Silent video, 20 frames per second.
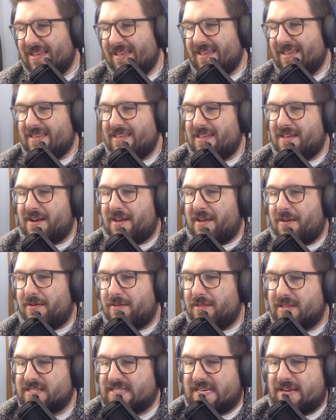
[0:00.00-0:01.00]
You know,
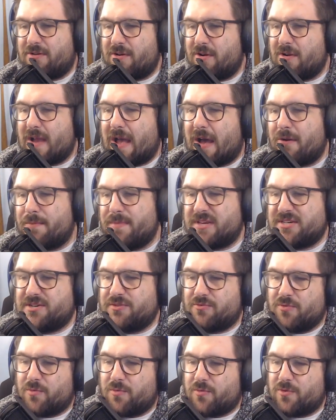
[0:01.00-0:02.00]
the 0-hour mission
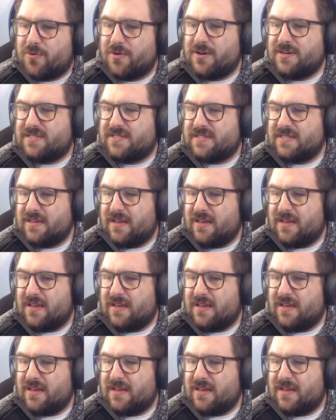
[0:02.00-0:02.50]
rewards,